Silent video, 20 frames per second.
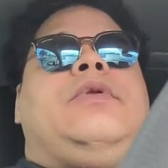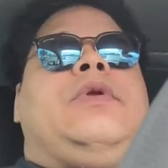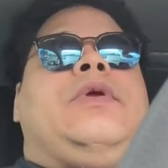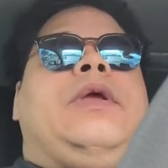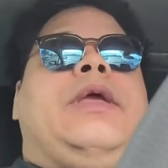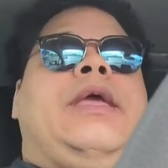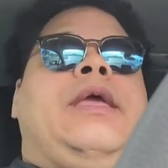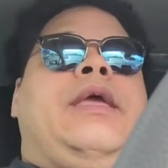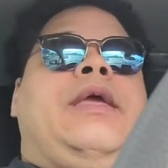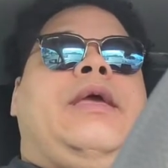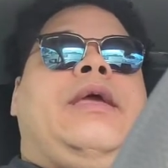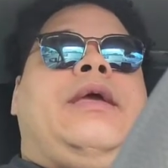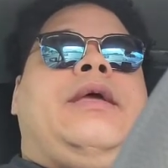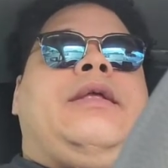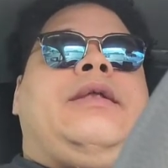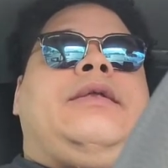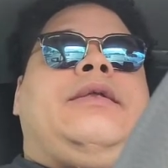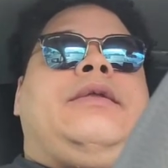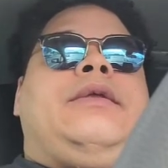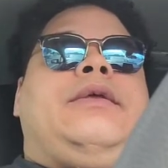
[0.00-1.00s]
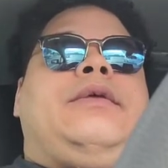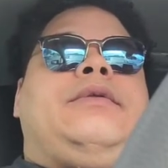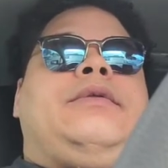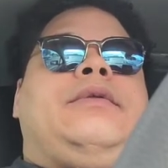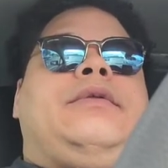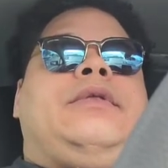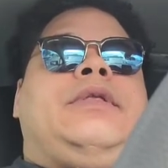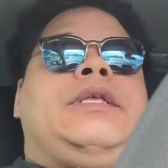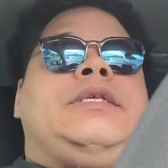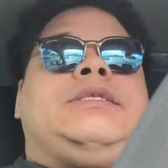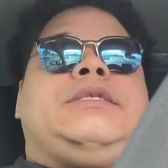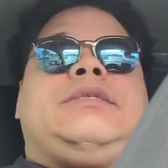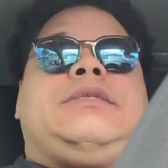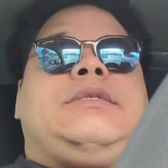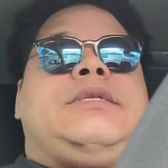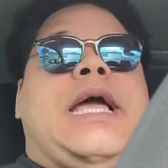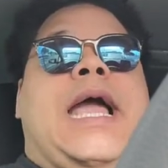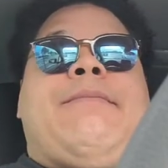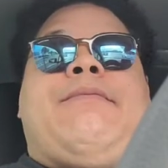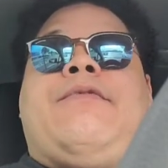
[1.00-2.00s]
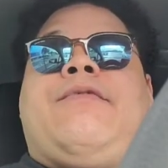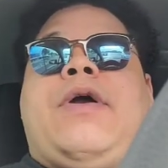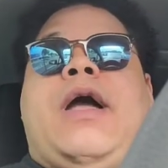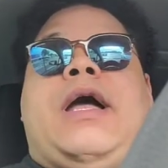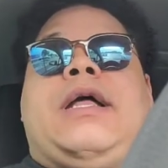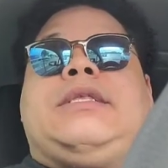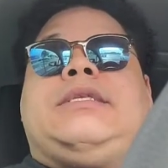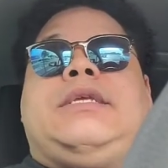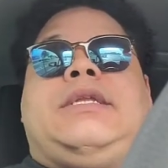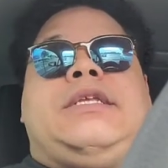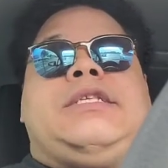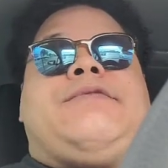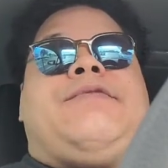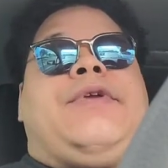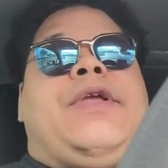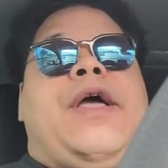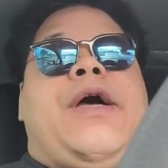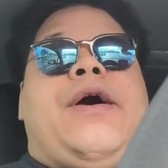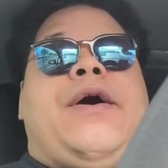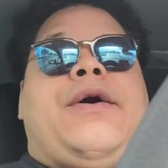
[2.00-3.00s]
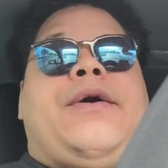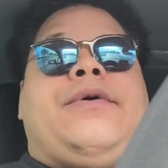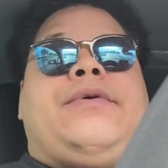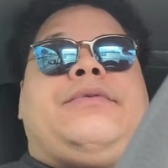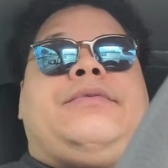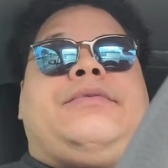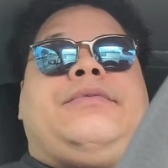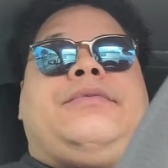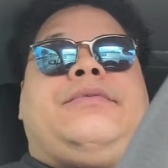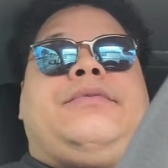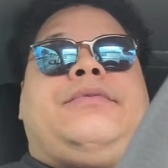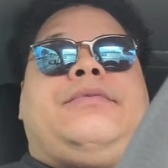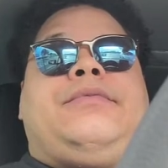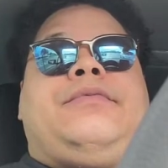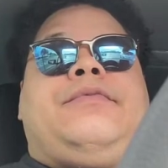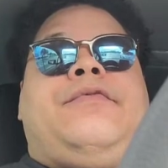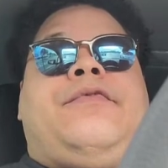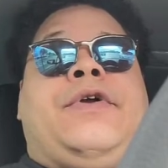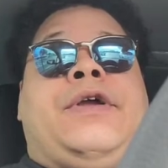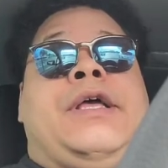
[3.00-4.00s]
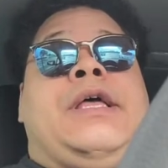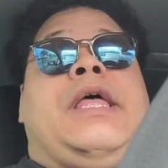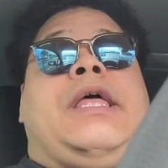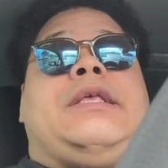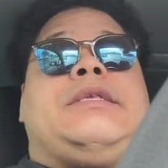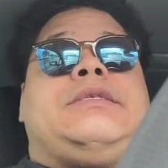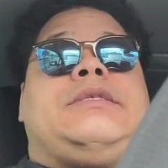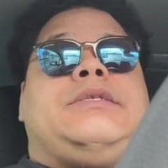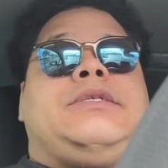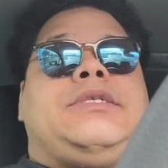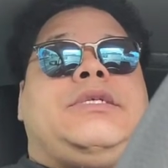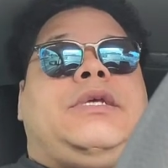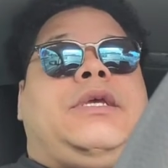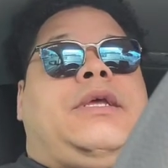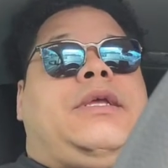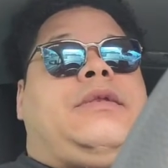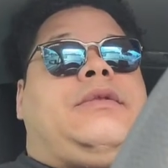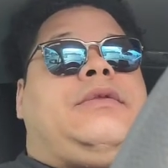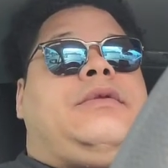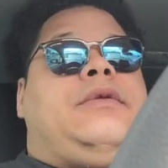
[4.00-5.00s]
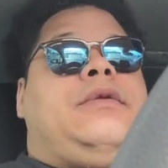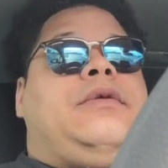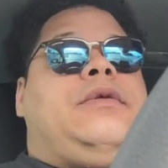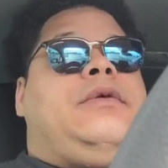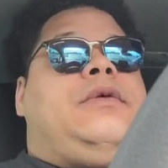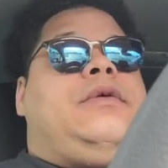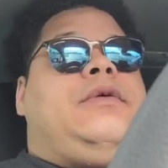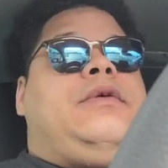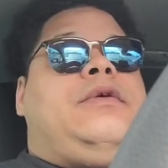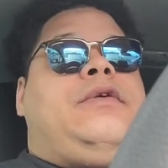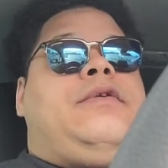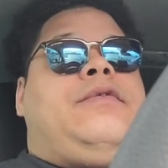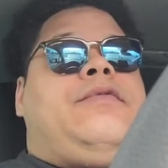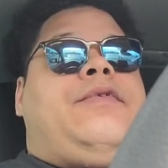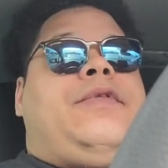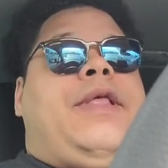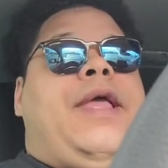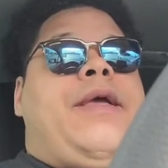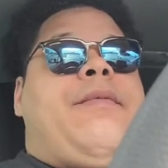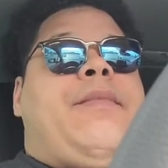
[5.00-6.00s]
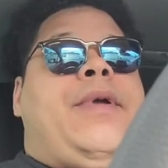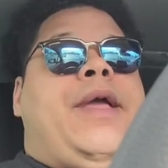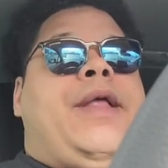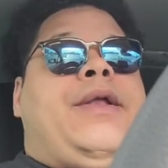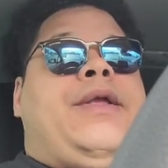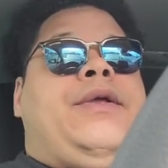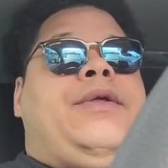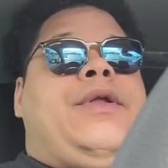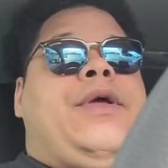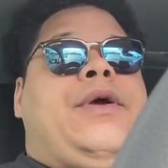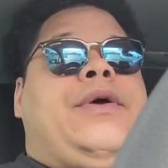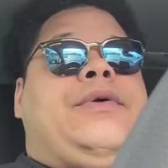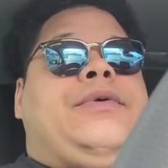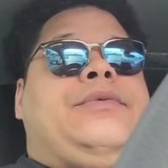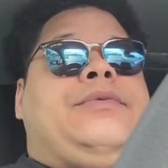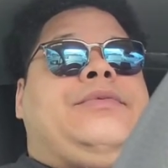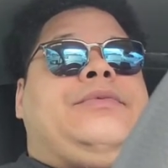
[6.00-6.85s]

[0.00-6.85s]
And this type of content is for y'all. For us, shit. For that matter, you know.